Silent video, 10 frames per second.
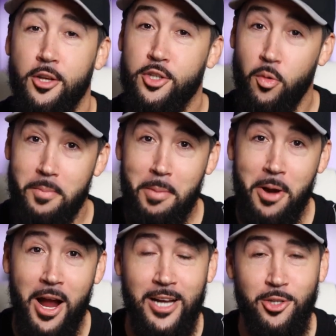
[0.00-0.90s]
So remember
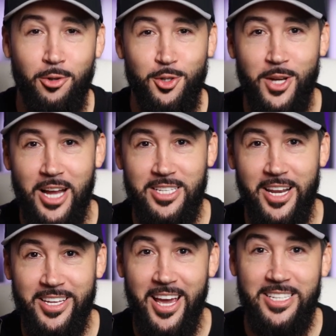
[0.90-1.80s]
how I told you guys
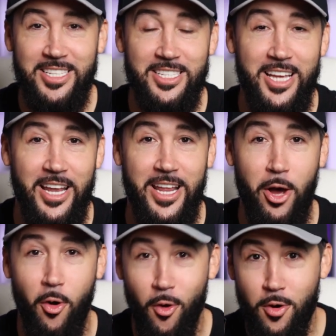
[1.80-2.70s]
that Acacius had
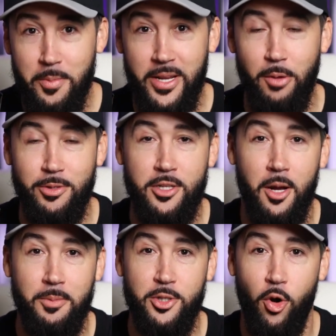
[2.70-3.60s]
that army that was
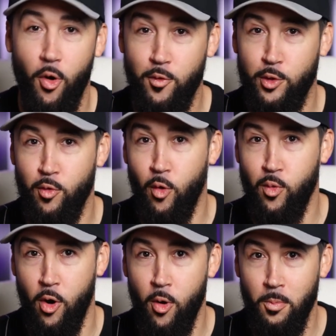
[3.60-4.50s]
coming to overthrow
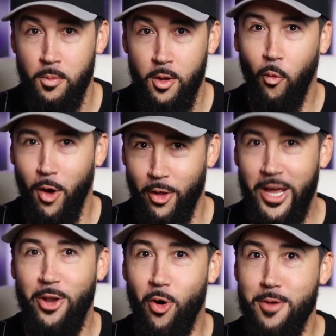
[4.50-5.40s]
Rome? Well,
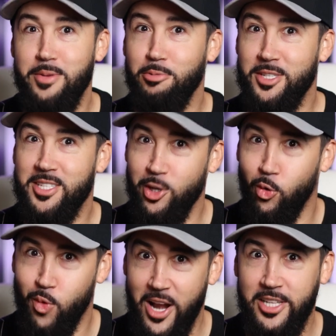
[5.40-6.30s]
that army was
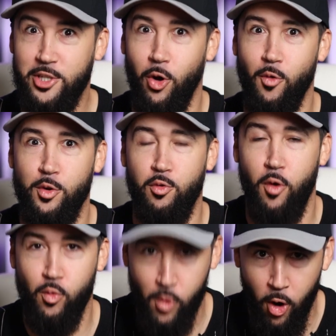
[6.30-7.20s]
still ready to
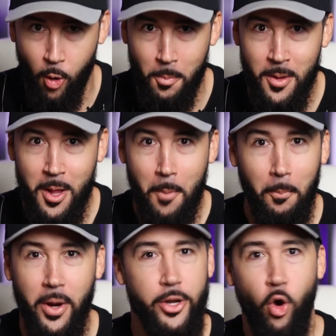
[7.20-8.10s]
overthrow Rome,
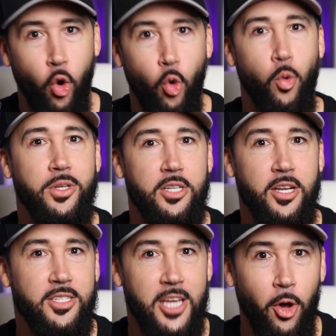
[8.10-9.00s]
but who was
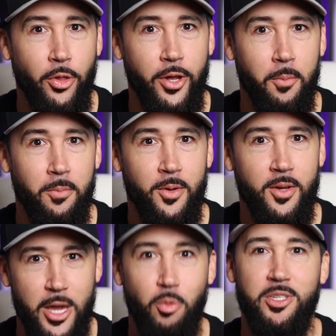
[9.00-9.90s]
going to tell them
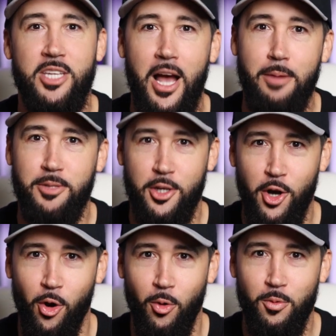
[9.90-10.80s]
it was time to
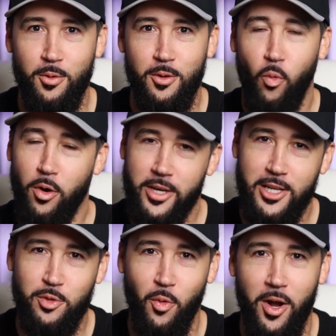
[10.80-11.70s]
go? Well,
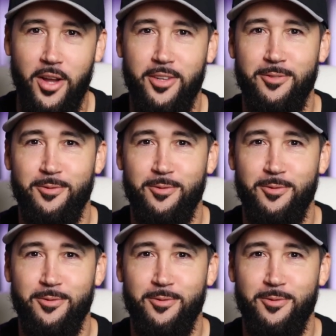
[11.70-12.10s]
guess what?